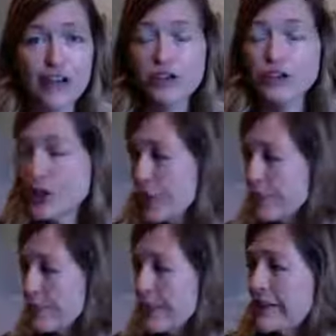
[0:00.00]
So
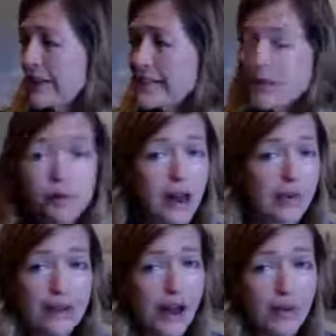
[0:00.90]
this is probably
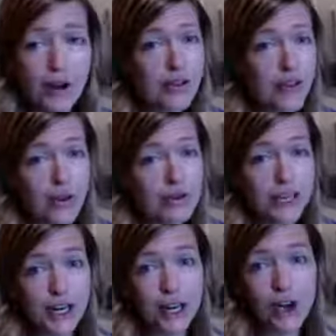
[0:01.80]
not where you thought I was
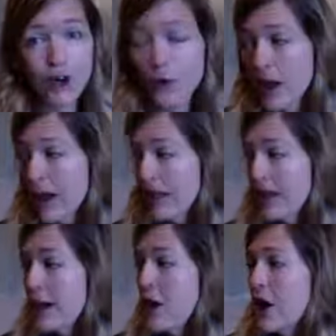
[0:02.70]
going to go with
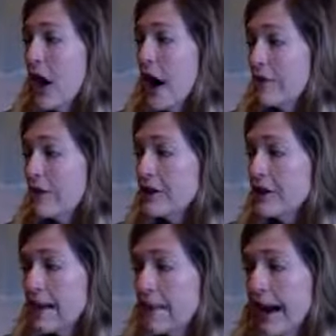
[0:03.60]
every
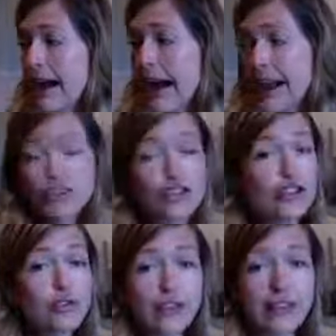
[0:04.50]
time I
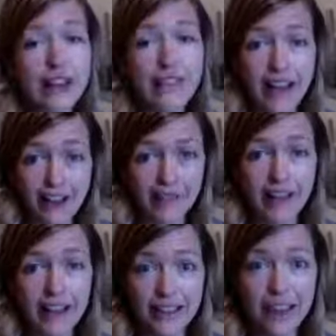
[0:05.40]
choose love, I
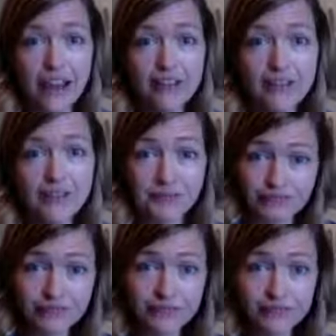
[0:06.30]
invite love.
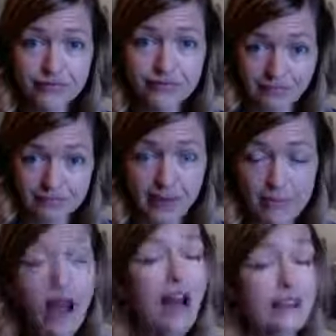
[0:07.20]

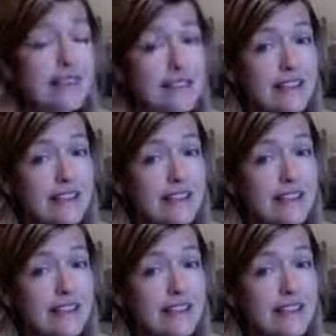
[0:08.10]
But